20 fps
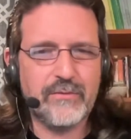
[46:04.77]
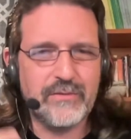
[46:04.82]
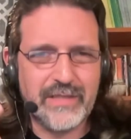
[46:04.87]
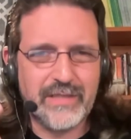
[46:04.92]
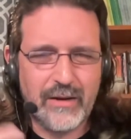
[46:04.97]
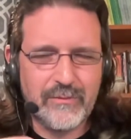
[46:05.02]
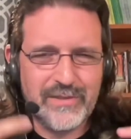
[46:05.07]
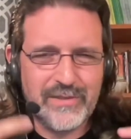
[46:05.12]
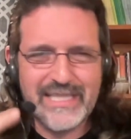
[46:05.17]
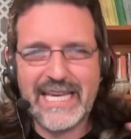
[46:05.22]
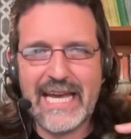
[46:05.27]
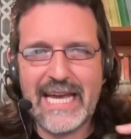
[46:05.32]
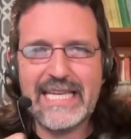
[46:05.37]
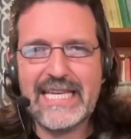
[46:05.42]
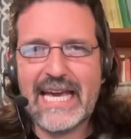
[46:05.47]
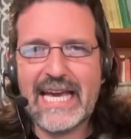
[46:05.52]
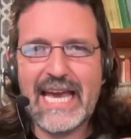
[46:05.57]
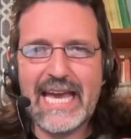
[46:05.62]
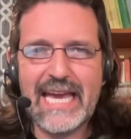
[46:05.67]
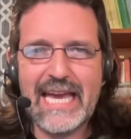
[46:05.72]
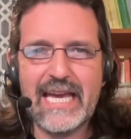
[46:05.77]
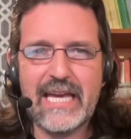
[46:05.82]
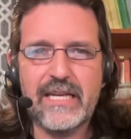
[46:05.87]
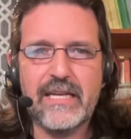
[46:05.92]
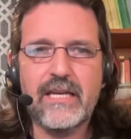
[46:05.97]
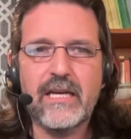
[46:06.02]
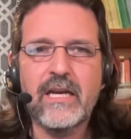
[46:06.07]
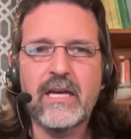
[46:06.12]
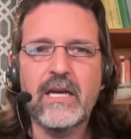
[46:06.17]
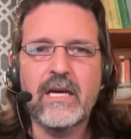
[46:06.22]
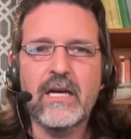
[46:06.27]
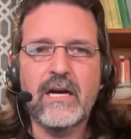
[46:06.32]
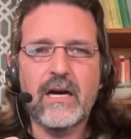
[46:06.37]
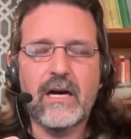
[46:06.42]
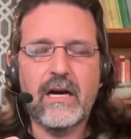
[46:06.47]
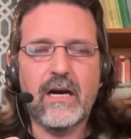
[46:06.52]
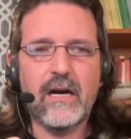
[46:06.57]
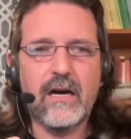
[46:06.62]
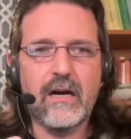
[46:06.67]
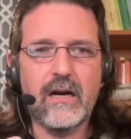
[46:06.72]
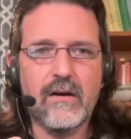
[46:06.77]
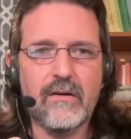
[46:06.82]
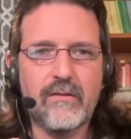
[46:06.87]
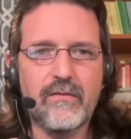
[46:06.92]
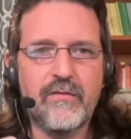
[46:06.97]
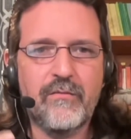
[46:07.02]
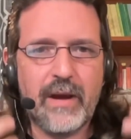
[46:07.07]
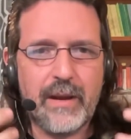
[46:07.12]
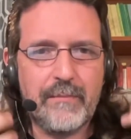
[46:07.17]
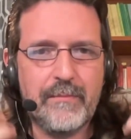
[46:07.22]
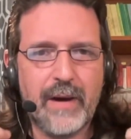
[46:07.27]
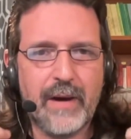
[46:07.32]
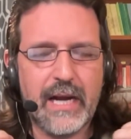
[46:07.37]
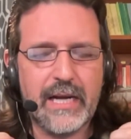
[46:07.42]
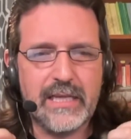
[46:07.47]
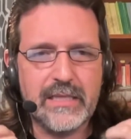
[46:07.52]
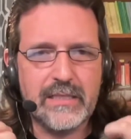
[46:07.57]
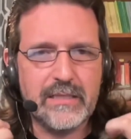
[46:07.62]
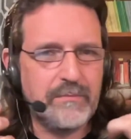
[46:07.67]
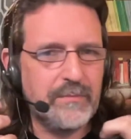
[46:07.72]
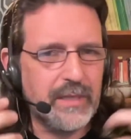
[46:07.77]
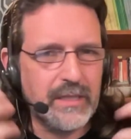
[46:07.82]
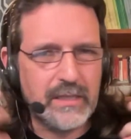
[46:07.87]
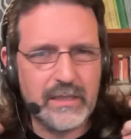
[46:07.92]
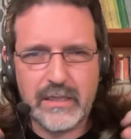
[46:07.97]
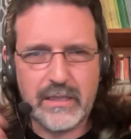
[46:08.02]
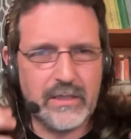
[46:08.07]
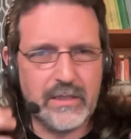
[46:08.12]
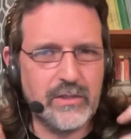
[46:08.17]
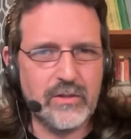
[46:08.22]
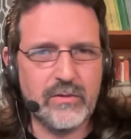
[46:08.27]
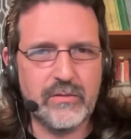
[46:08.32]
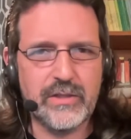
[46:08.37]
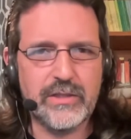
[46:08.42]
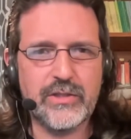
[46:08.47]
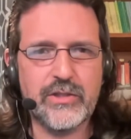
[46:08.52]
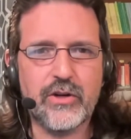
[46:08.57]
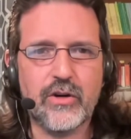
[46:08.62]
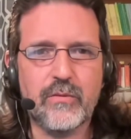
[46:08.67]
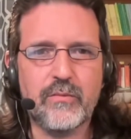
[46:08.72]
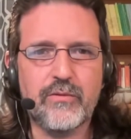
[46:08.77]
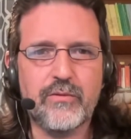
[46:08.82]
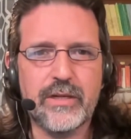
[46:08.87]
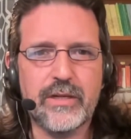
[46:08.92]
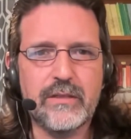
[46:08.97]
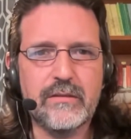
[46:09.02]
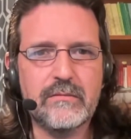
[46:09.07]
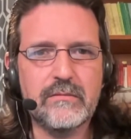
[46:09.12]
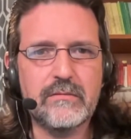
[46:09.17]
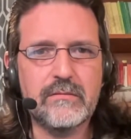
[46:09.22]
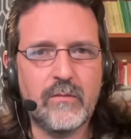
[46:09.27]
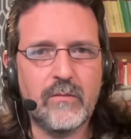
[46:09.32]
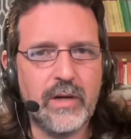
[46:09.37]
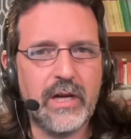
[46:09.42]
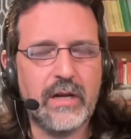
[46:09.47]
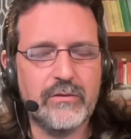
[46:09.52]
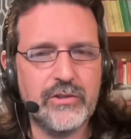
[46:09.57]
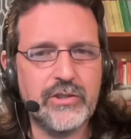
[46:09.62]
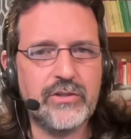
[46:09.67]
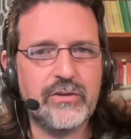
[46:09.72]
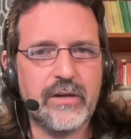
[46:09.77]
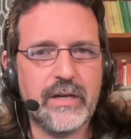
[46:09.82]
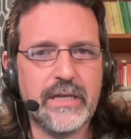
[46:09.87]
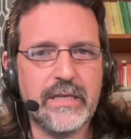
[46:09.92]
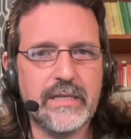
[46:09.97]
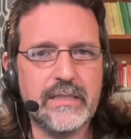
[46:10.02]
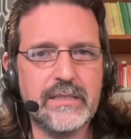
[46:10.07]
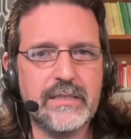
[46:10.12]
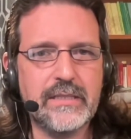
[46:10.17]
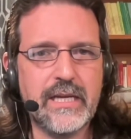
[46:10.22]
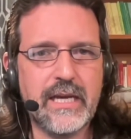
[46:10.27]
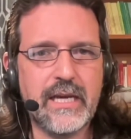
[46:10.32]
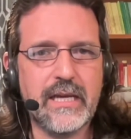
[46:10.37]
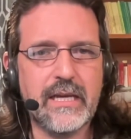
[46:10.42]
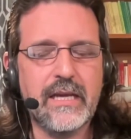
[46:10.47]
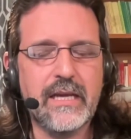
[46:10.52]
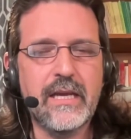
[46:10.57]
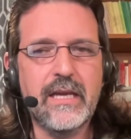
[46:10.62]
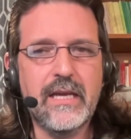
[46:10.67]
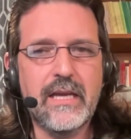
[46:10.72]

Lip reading: I was getting ahead of my body's ability to interpret what I was trying to say.